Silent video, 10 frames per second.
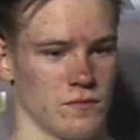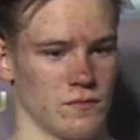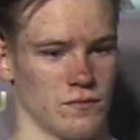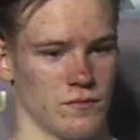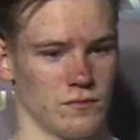
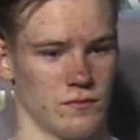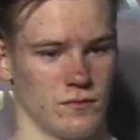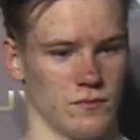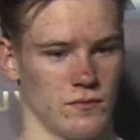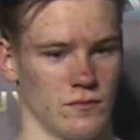
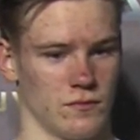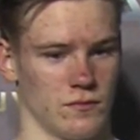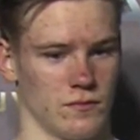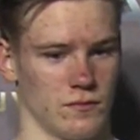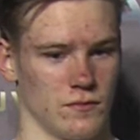
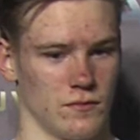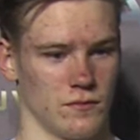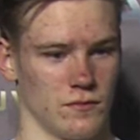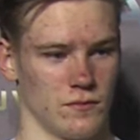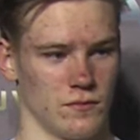
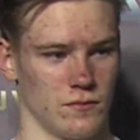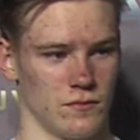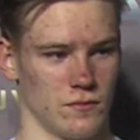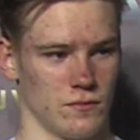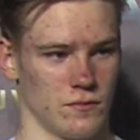
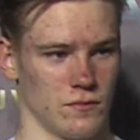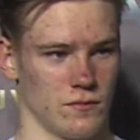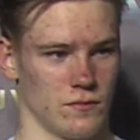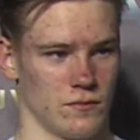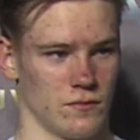
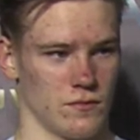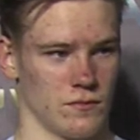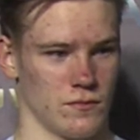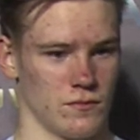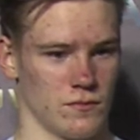
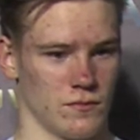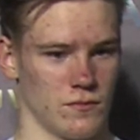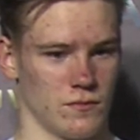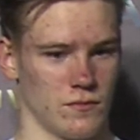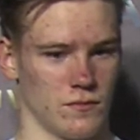
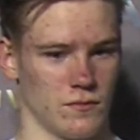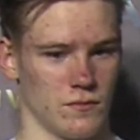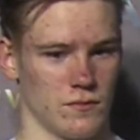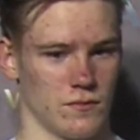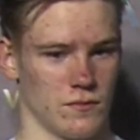
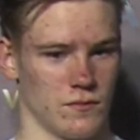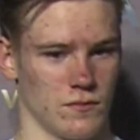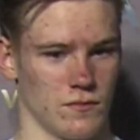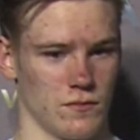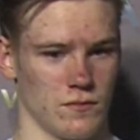
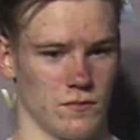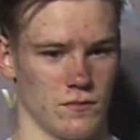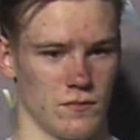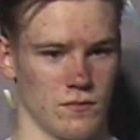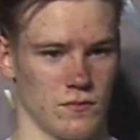
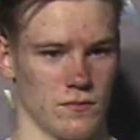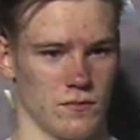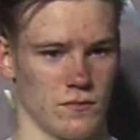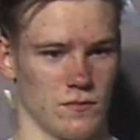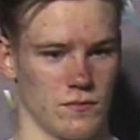The person shown says nothing.